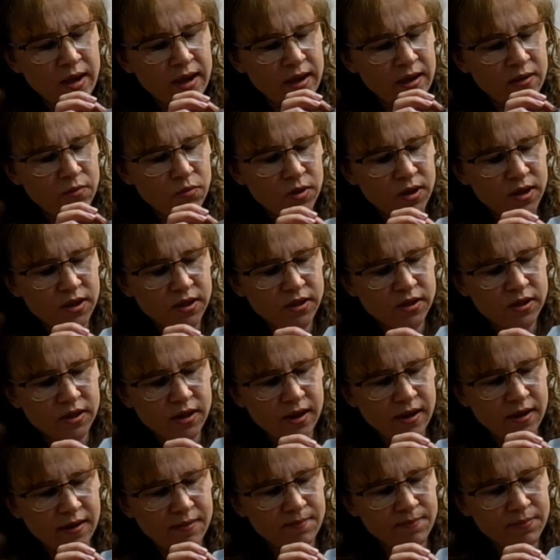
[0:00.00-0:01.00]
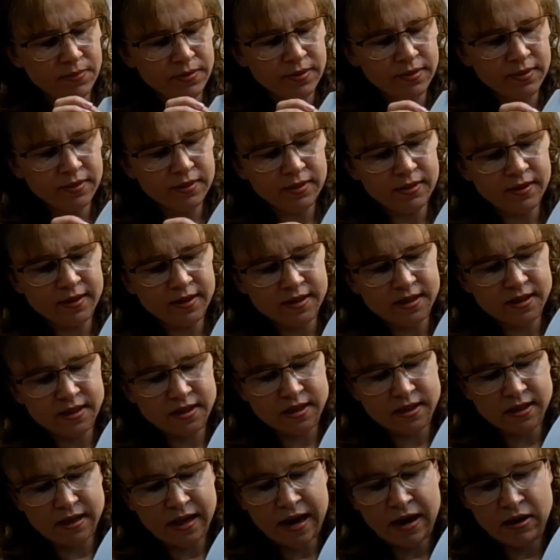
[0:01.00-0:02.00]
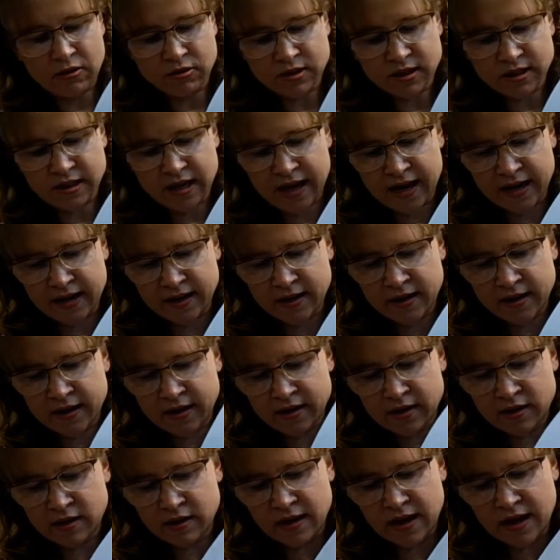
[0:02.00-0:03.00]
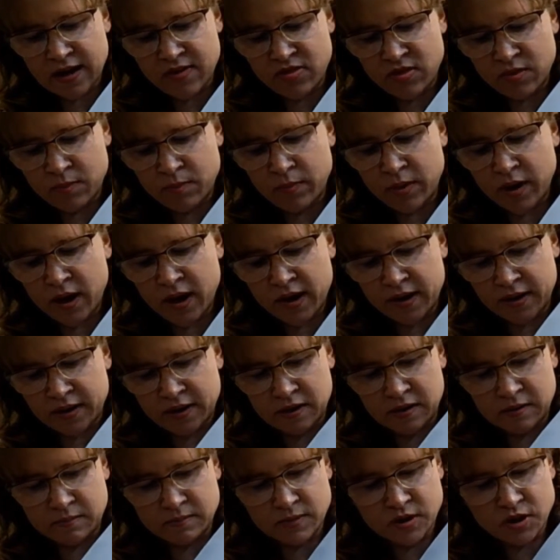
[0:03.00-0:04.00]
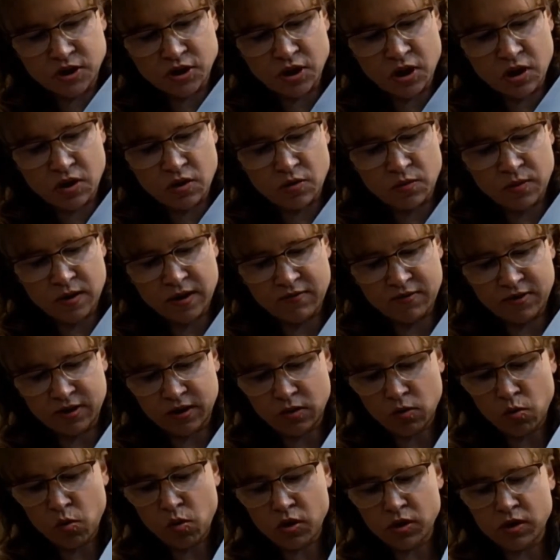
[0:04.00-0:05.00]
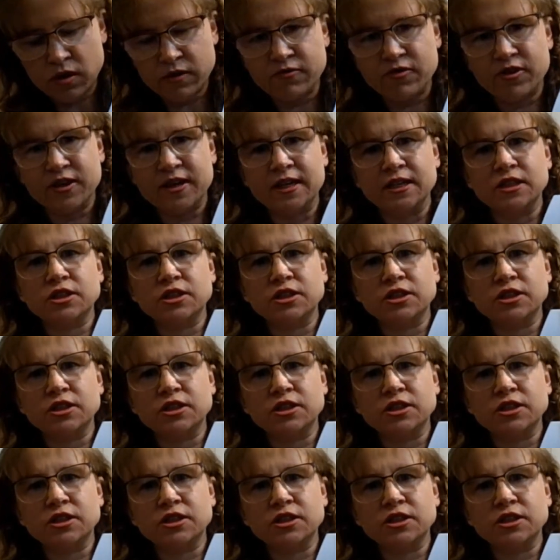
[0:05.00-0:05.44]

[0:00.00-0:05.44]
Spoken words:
with this outside here and the bottom. So we have a 1/4 of an inch